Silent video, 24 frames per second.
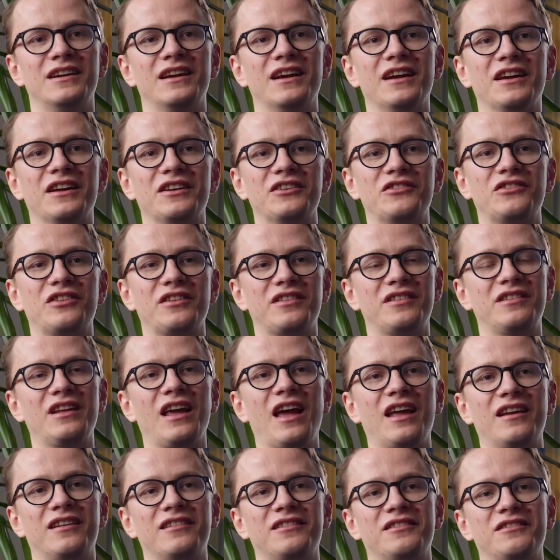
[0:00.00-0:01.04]
and just
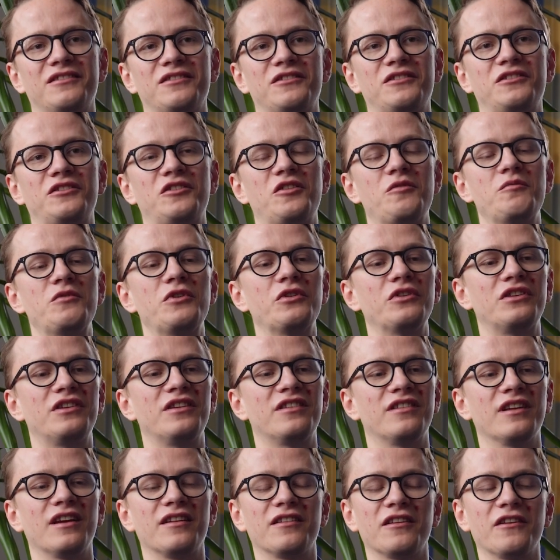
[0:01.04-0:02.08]
that community
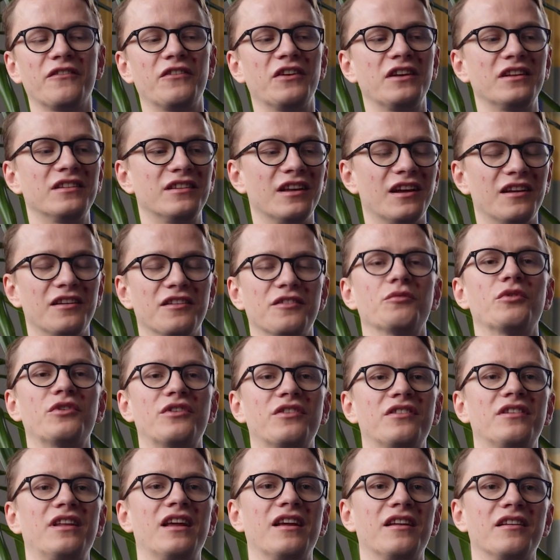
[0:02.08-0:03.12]
sense, I think that is what
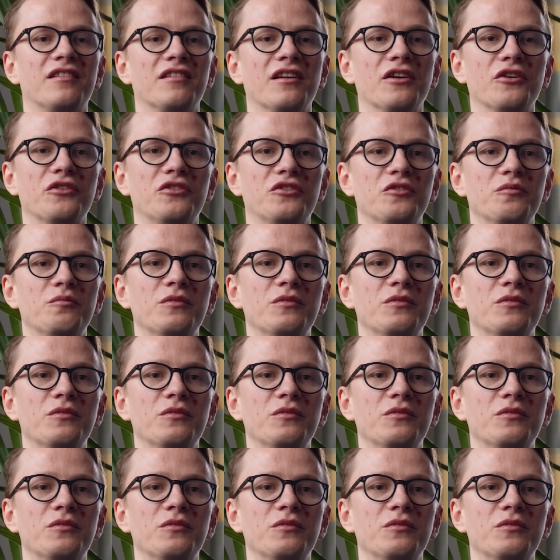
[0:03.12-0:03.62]
stands out to